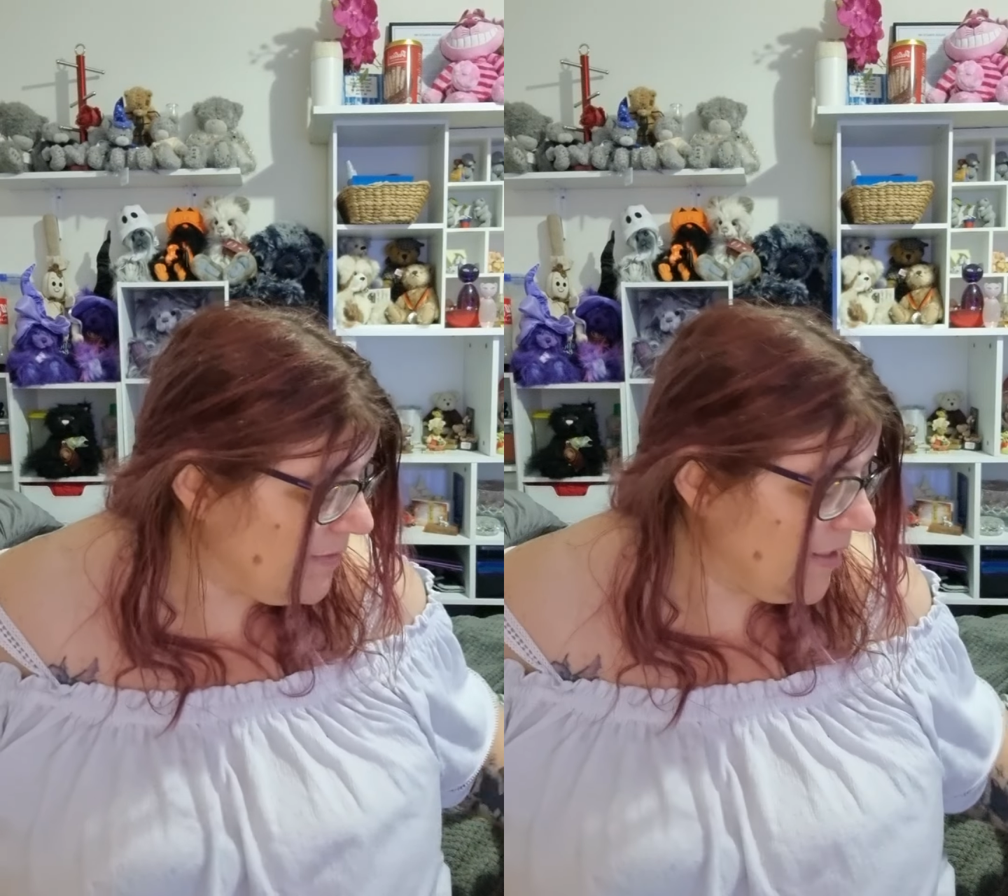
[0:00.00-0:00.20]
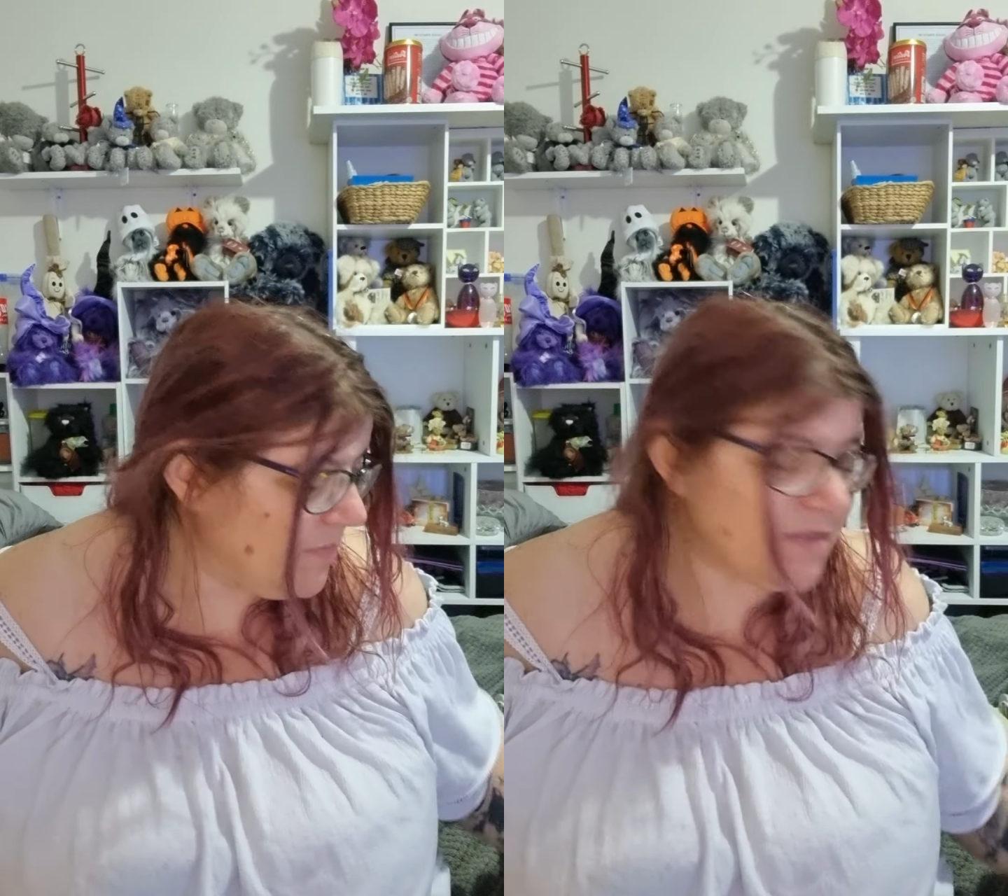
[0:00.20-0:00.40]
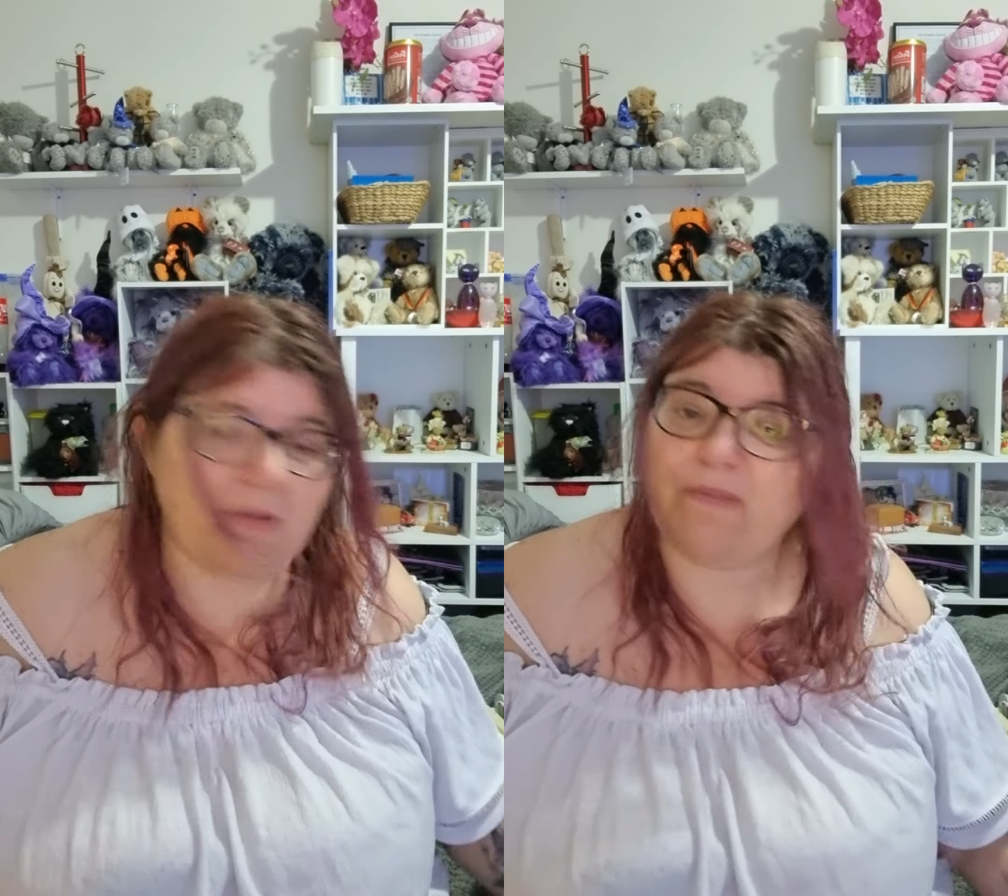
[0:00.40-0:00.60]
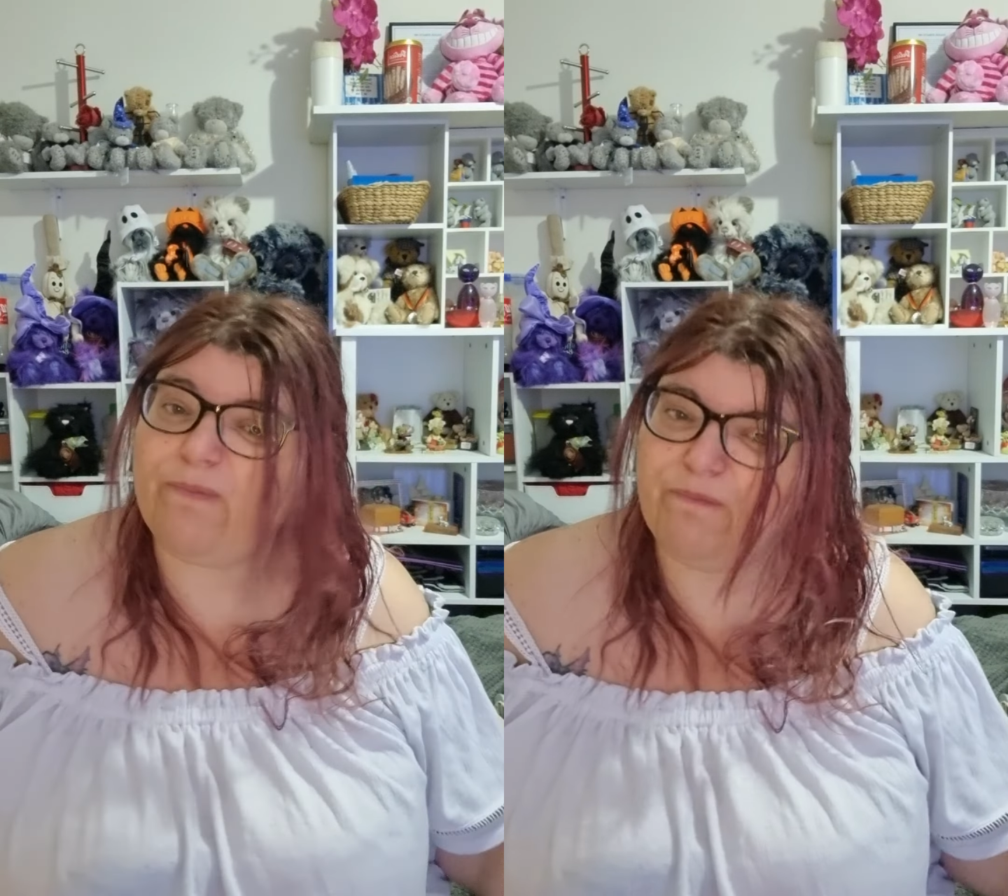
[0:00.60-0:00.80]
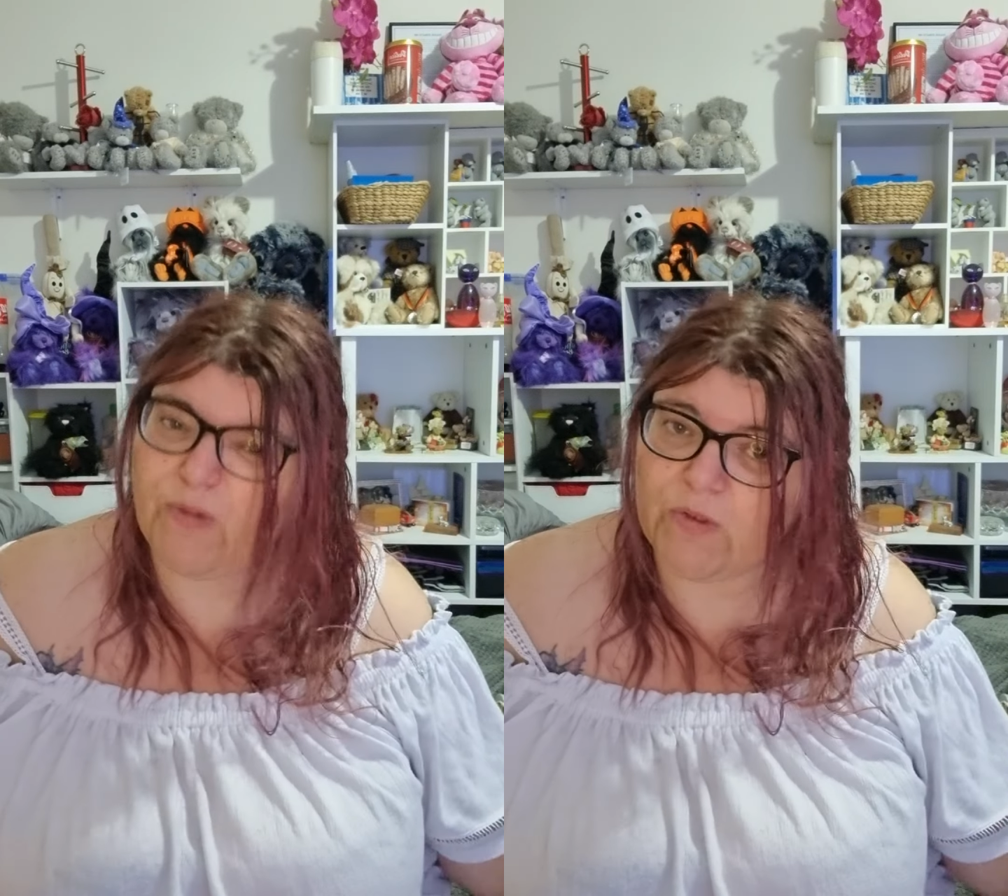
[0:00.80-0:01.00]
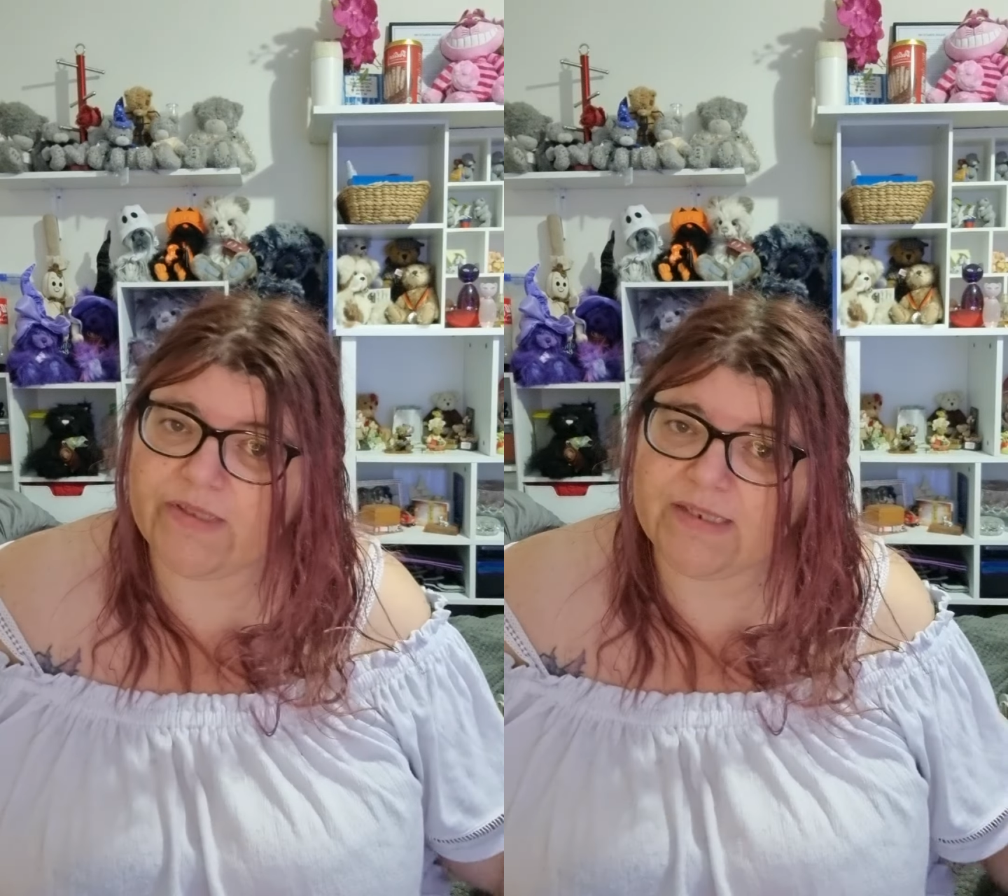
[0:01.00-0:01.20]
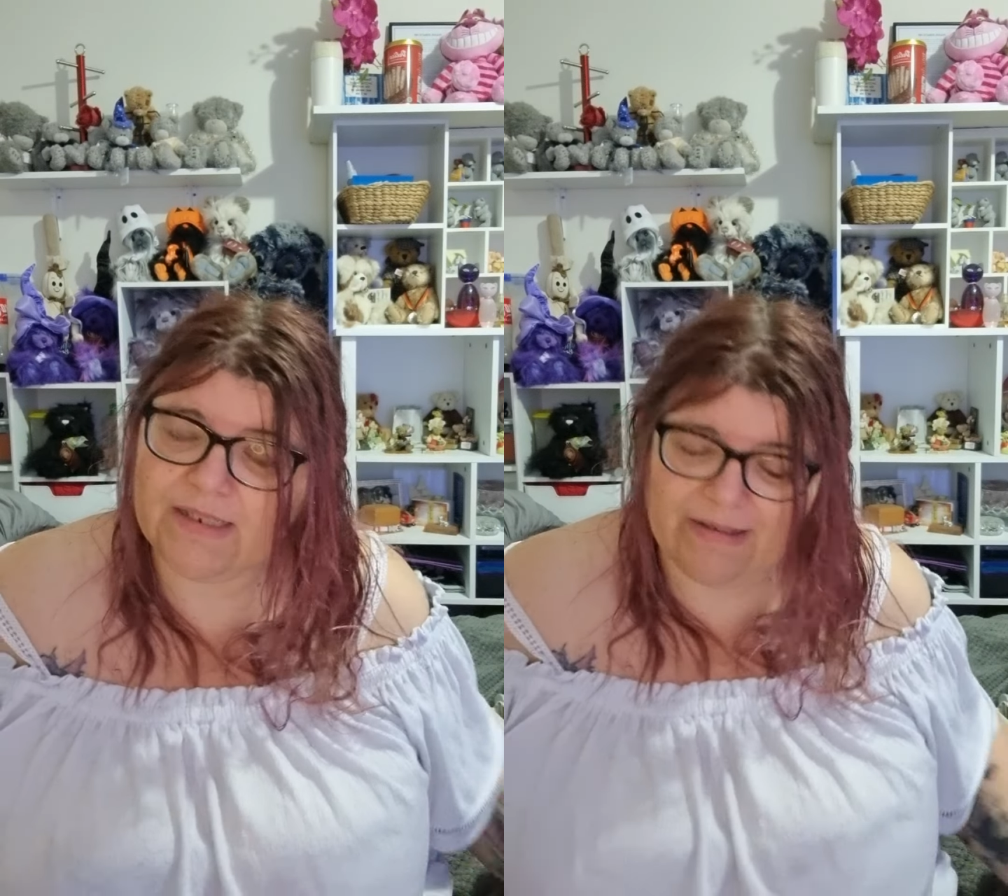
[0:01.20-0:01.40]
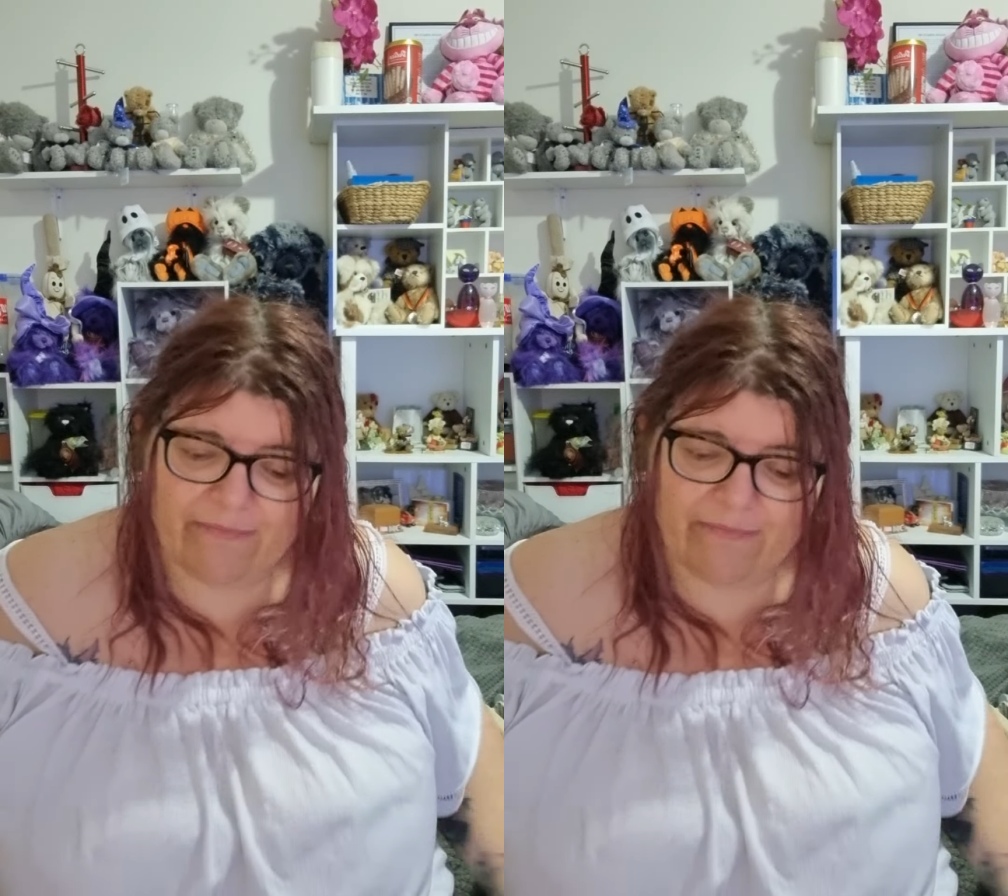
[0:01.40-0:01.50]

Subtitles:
and it was my first